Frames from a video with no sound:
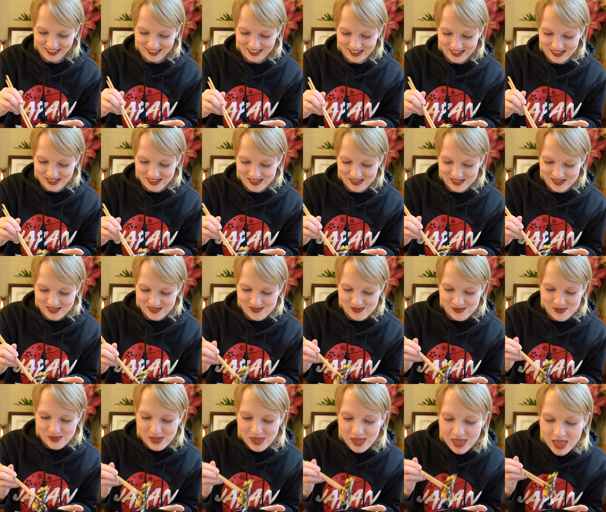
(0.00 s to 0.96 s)

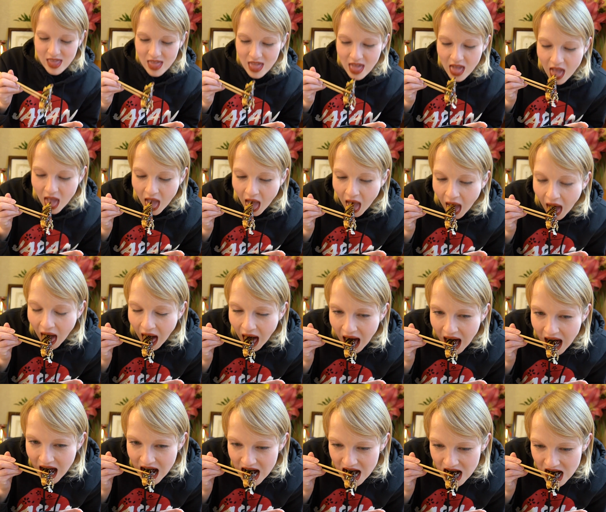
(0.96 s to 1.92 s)
Nothing is said.